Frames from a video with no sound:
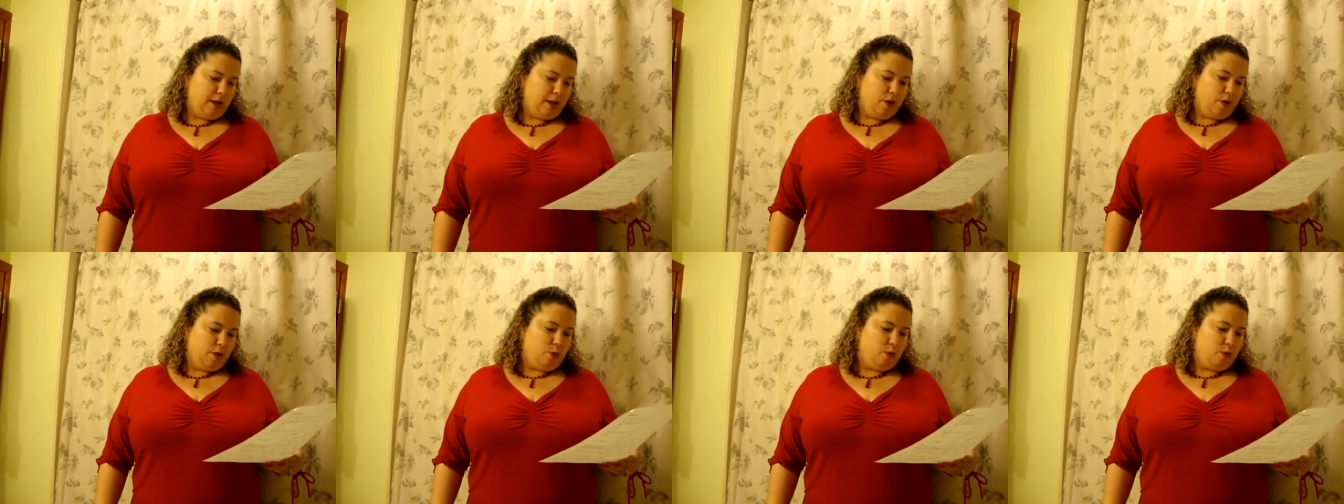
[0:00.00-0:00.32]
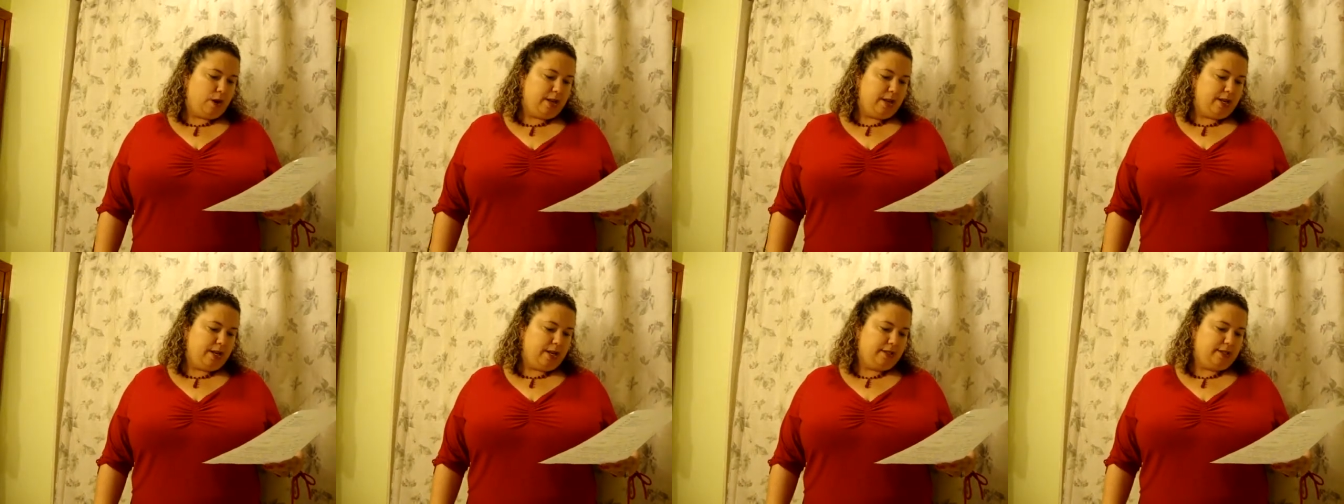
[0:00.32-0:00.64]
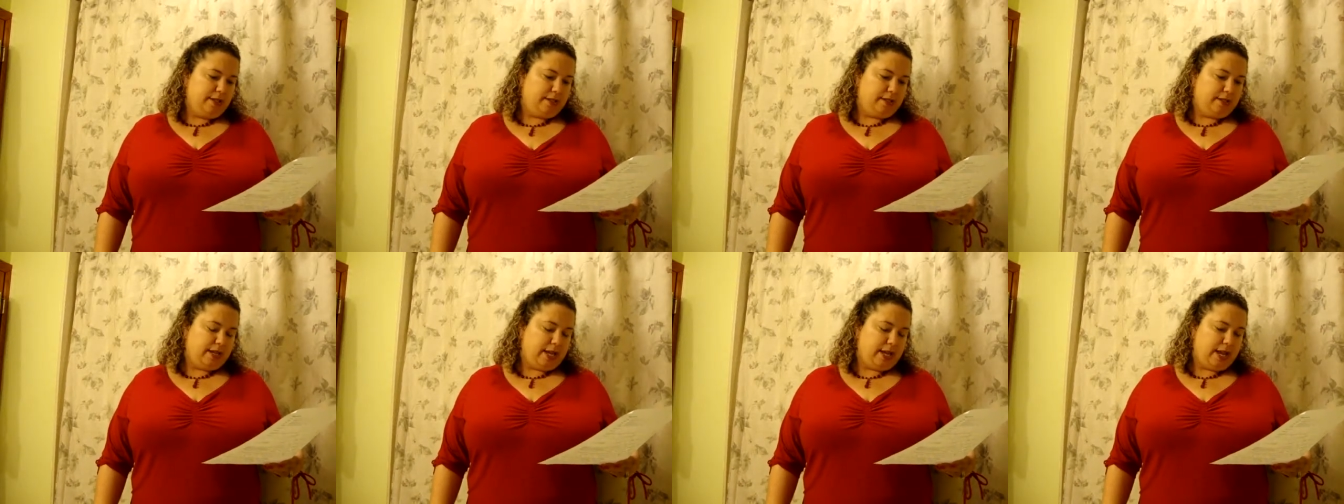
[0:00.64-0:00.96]
What
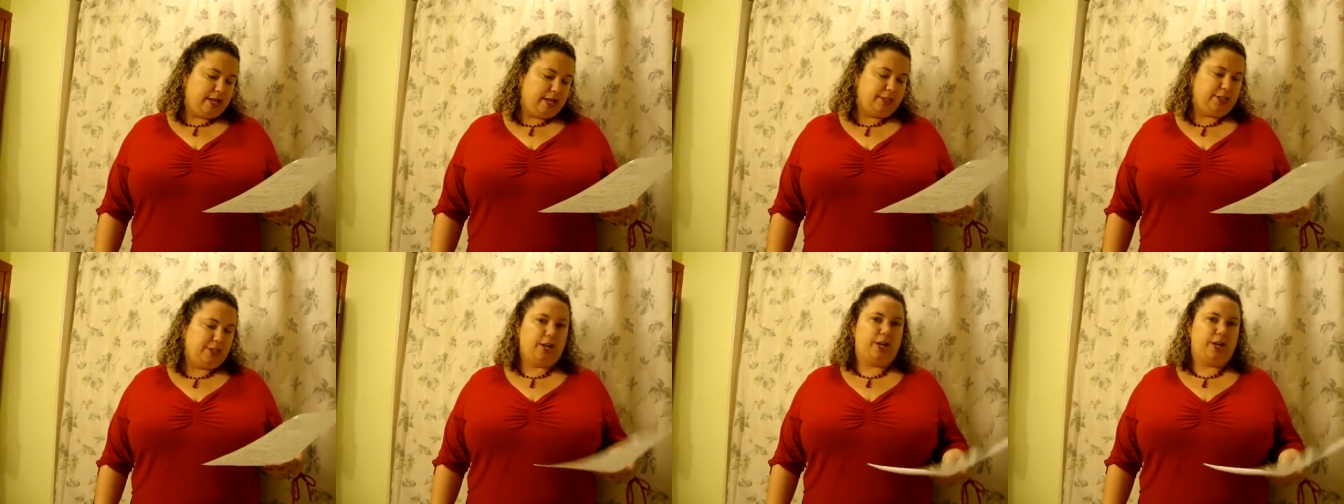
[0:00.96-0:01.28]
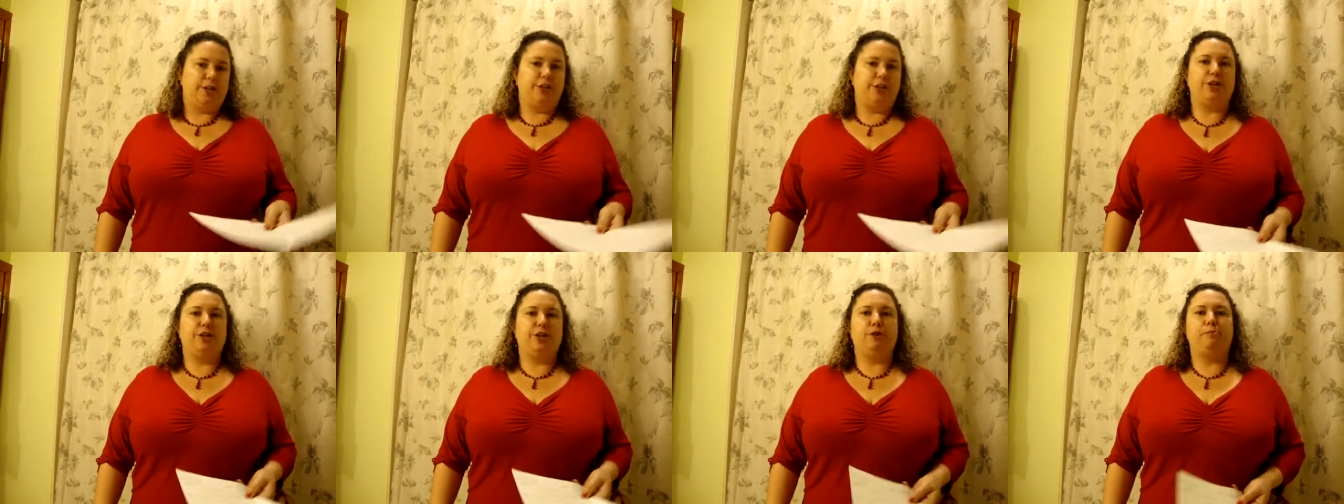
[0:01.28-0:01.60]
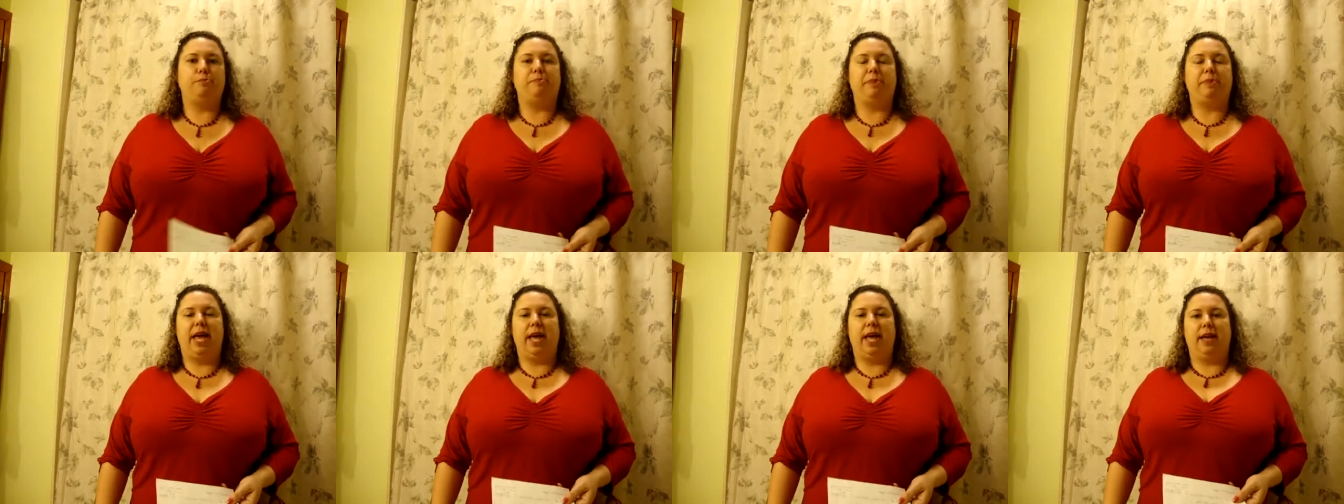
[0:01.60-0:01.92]
is stashed under your
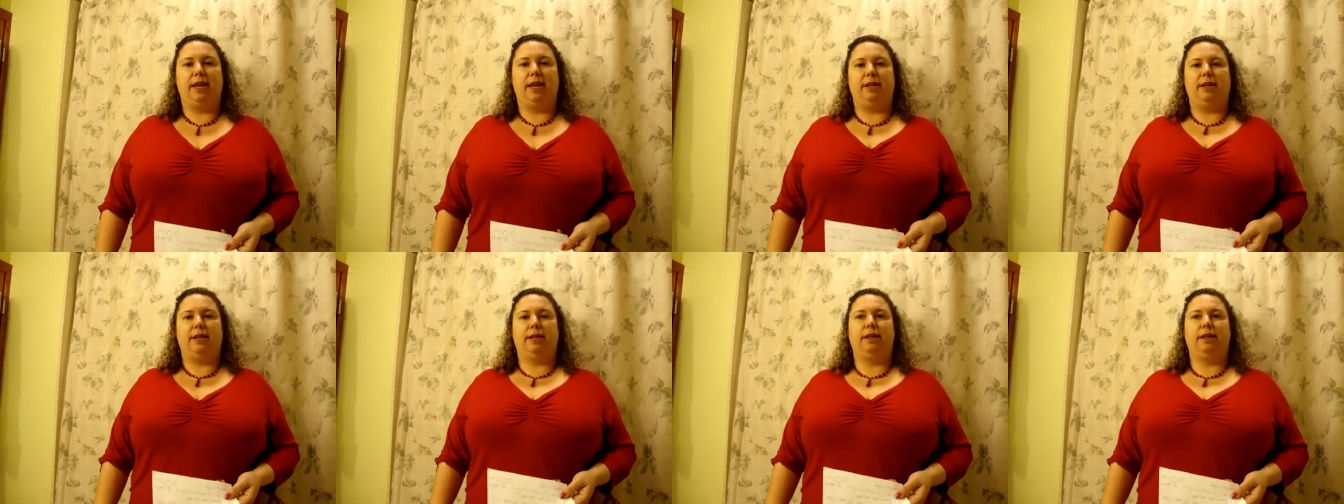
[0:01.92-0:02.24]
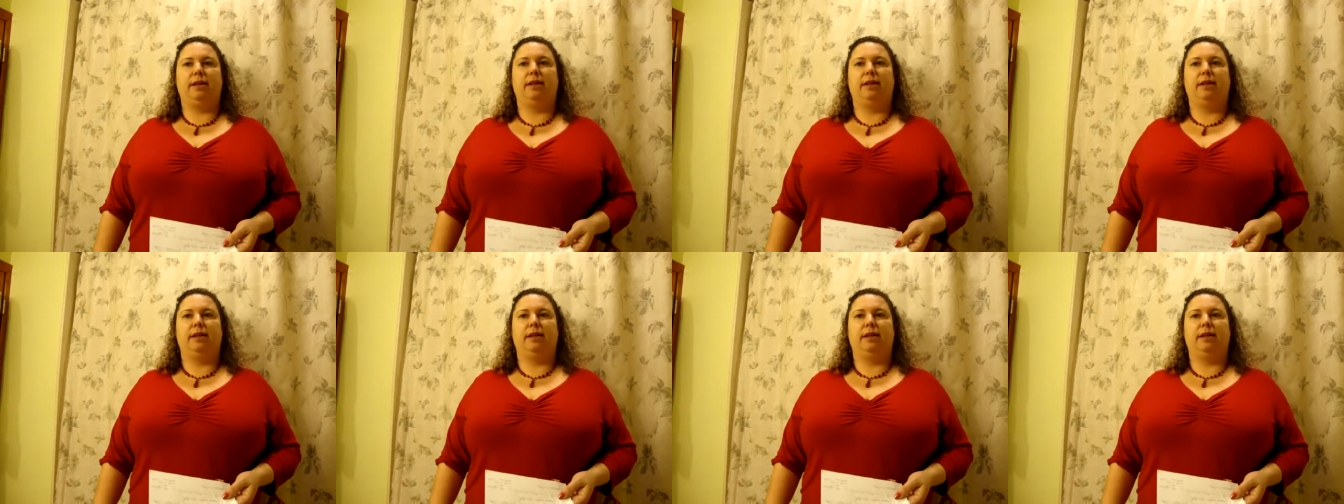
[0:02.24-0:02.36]
bed?